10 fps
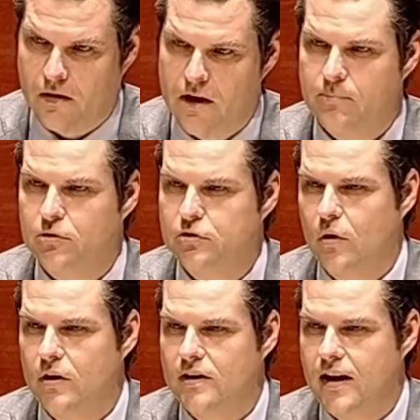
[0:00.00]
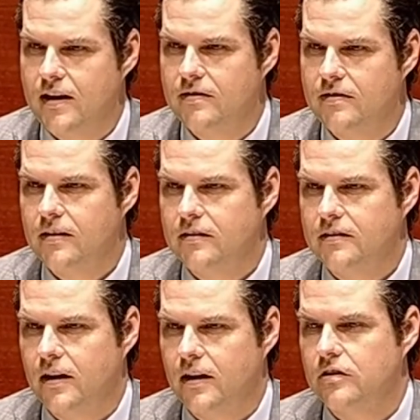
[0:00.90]
On April 28th,
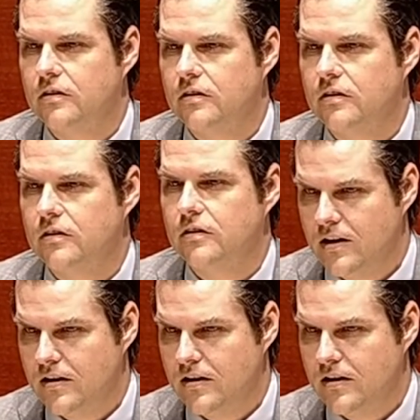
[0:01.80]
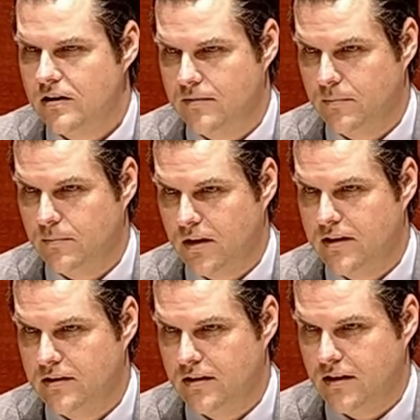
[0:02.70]
Dr. Li Meng-Yan
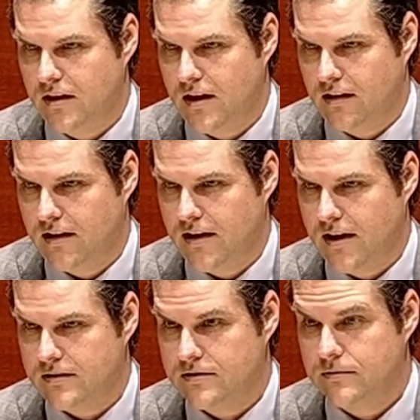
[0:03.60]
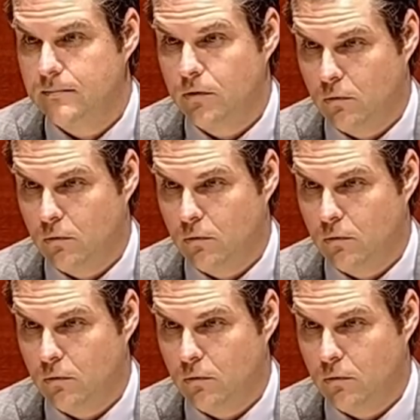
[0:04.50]
landed at LAX.